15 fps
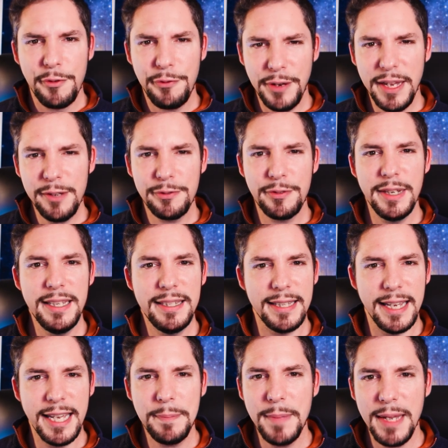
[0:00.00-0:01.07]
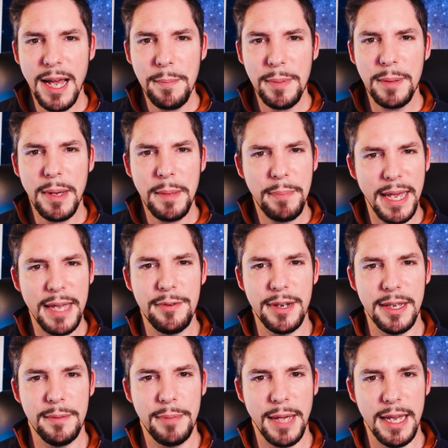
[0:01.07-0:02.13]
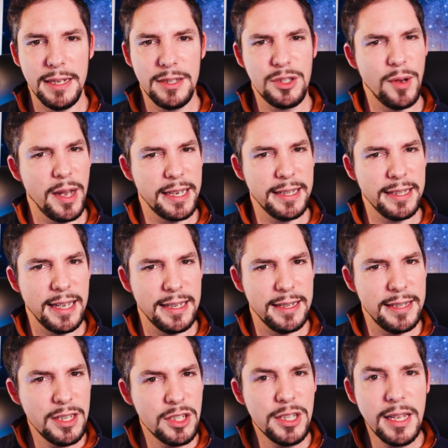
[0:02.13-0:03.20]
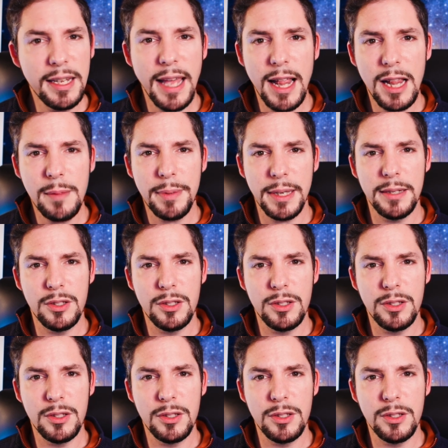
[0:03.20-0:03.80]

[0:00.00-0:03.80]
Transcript: Feel free to hit me up on my Patreon page so I can get additional help